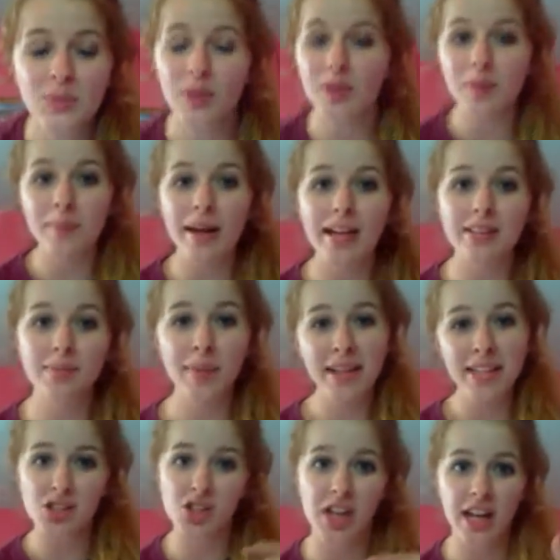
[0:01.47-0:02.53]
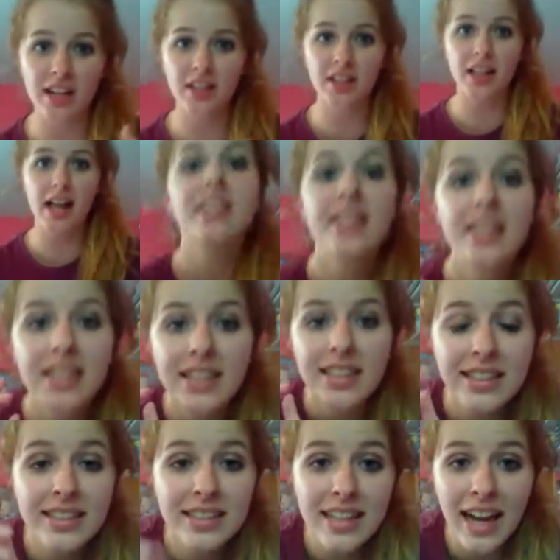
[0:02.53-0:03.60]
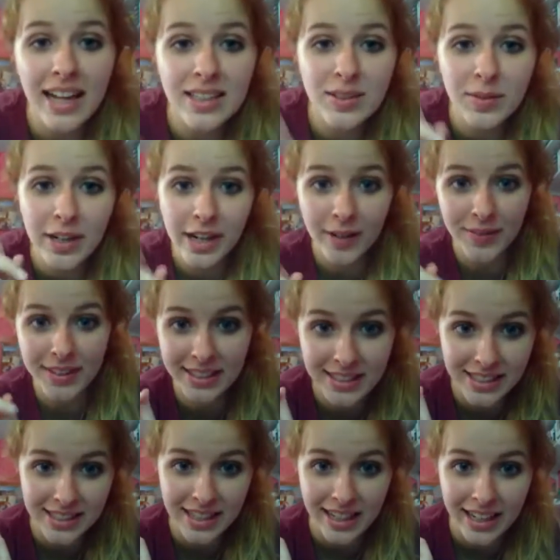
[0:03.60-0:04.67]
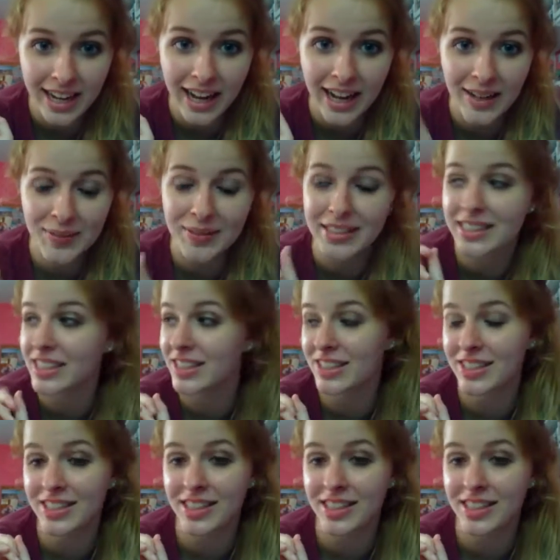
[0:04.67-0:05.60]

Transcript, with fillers: welcome back to my channel. Guess where I went today? I went to...